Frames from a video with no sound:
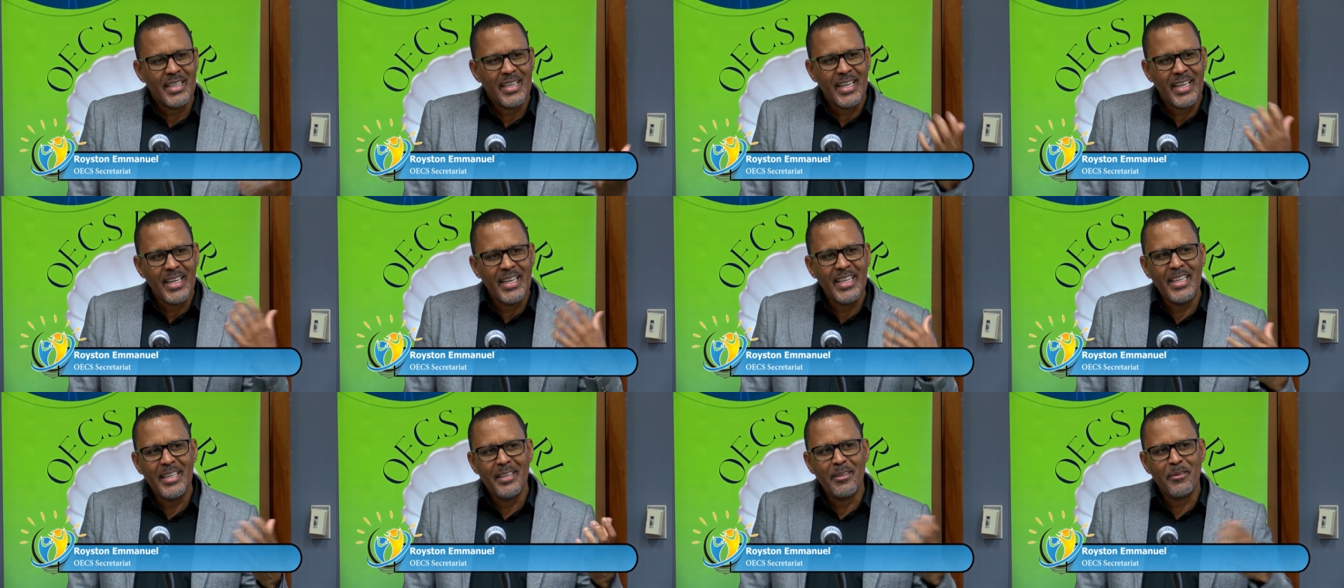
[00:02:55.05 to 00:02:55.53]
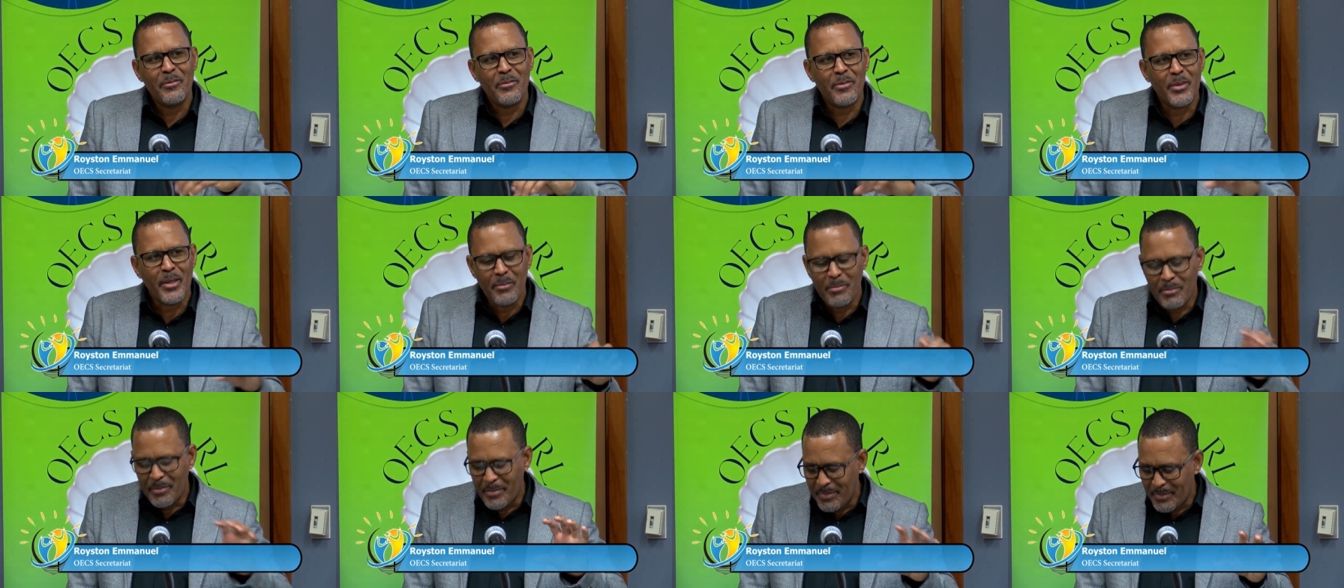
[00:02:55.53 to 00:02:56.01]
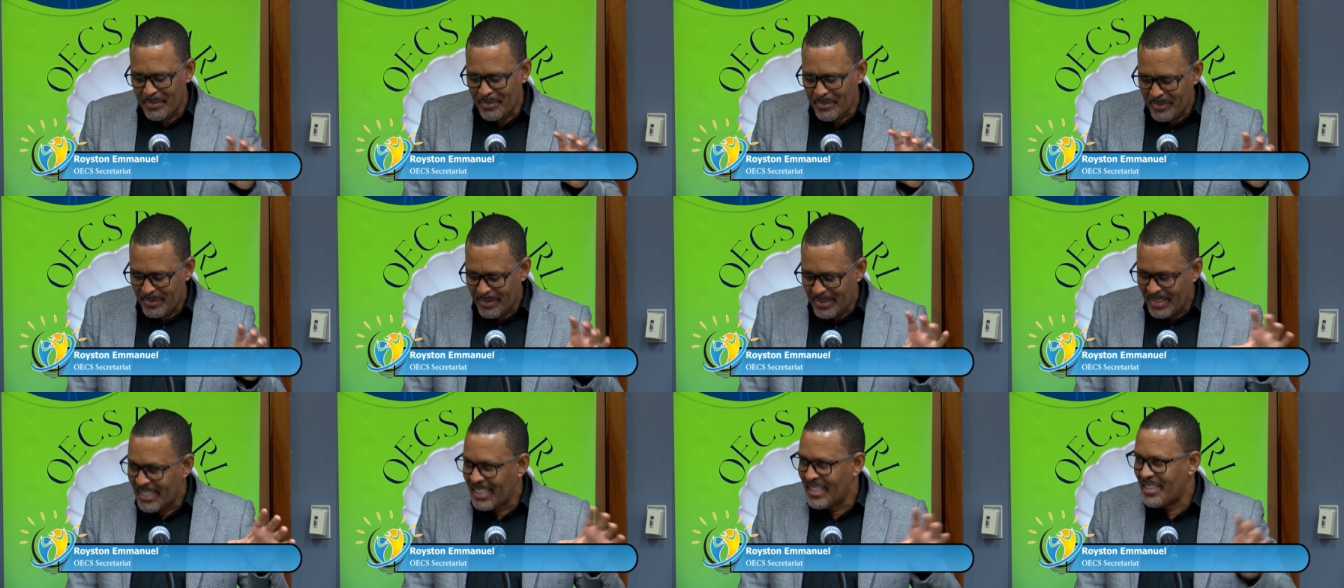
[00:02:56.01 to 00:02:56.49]
glean from
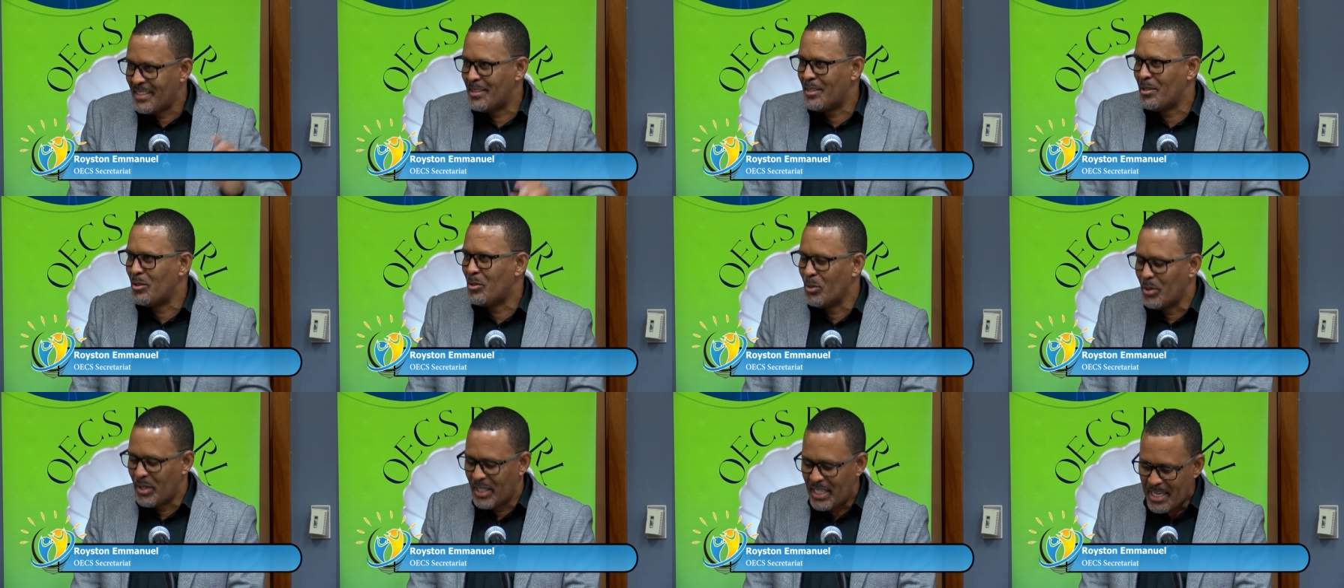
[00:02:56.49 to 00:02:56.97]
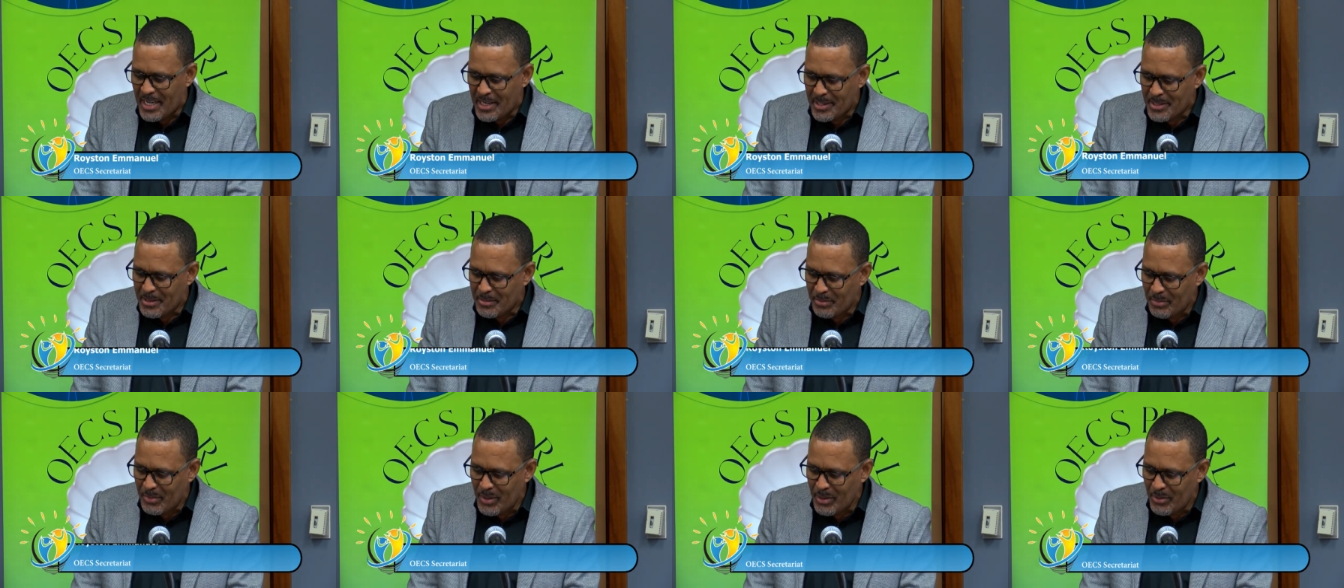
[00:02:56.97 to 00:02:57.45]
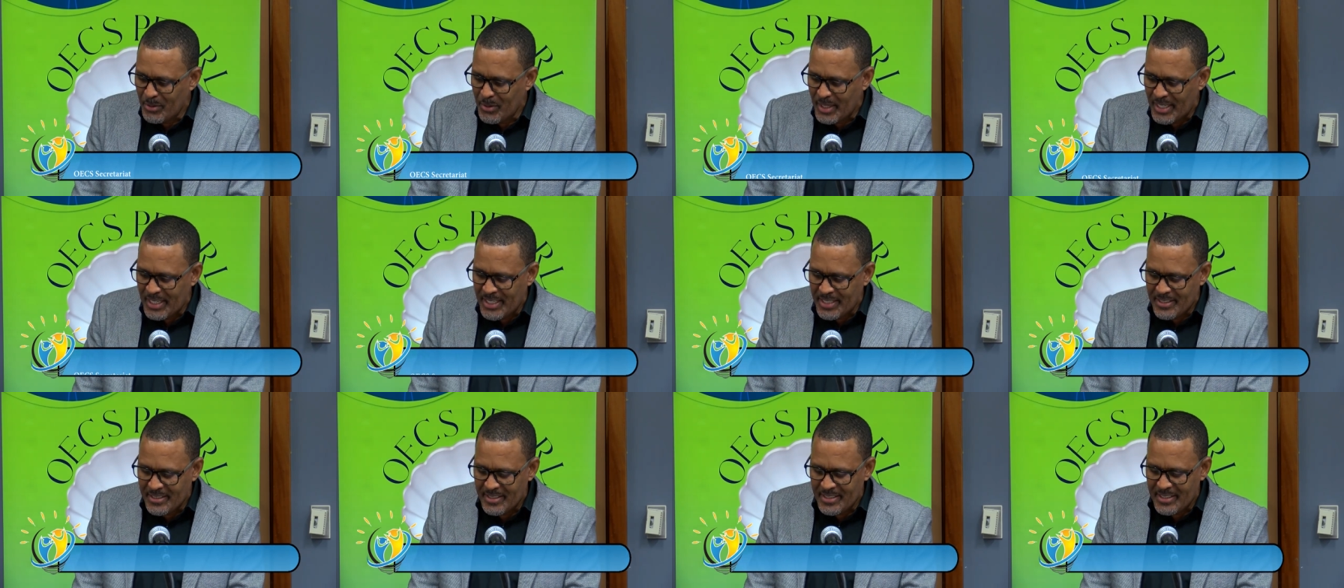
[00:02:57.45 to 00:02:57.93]
this to their
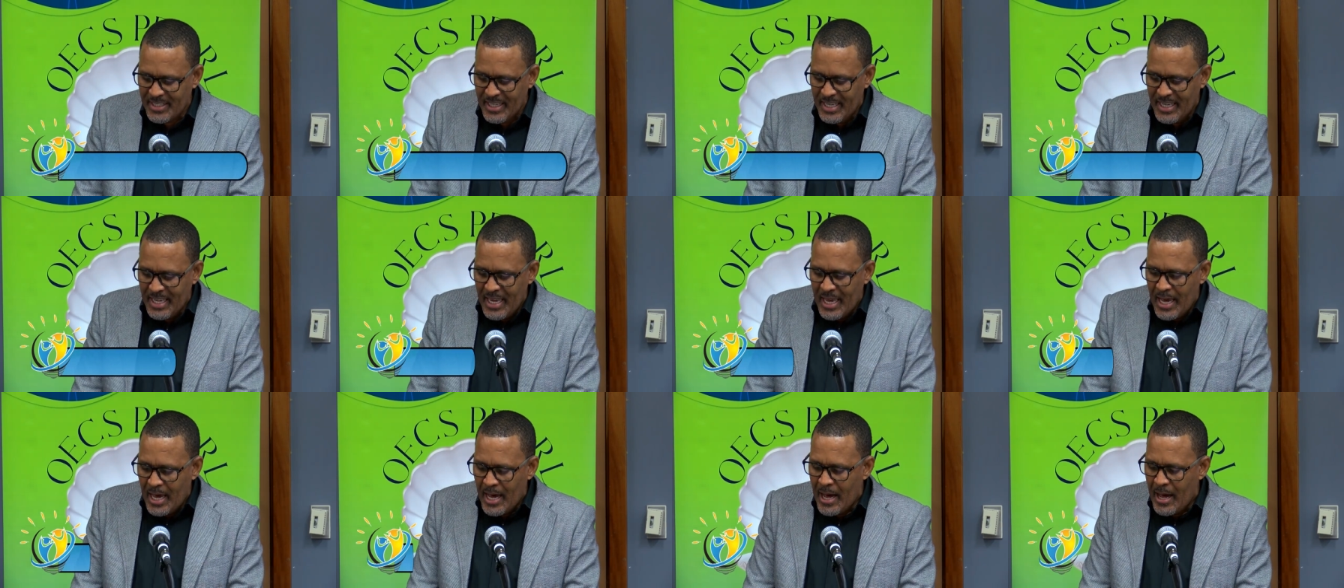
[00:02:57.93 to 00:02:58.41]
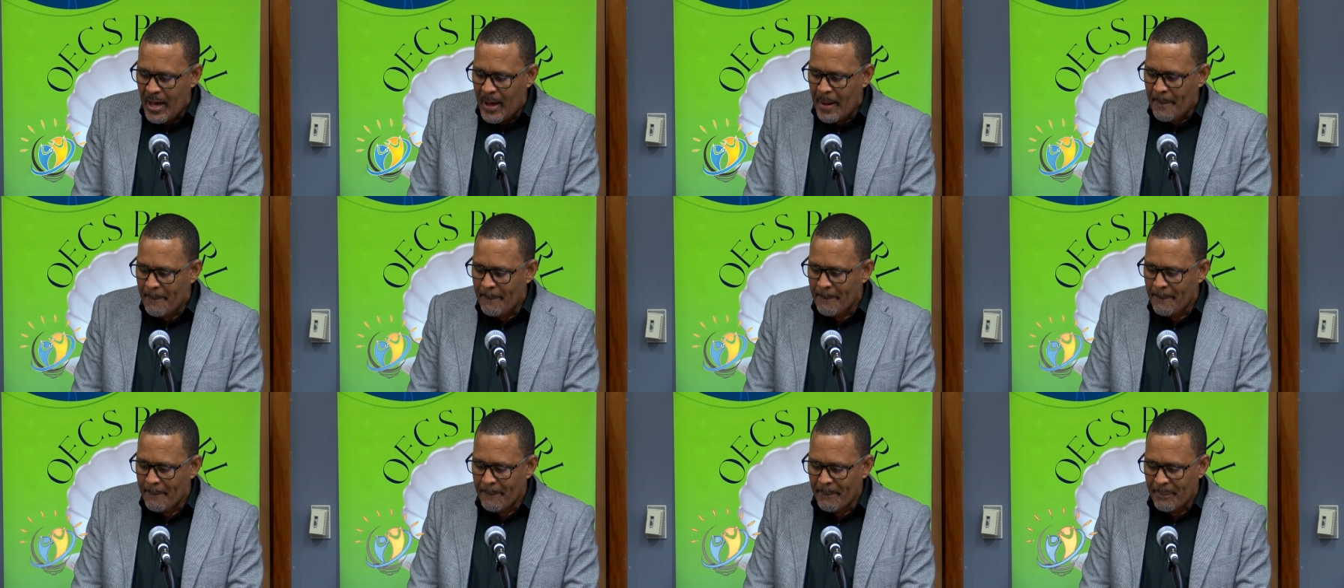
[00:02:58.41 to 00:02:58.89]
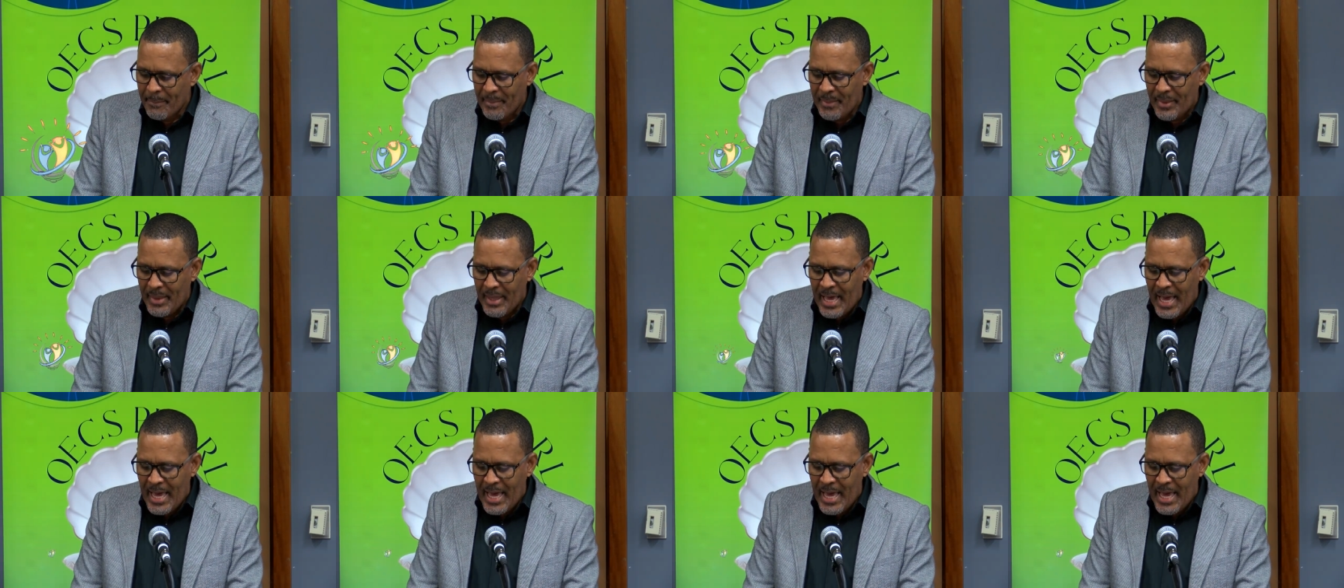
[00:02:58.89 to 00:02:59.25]
experience um,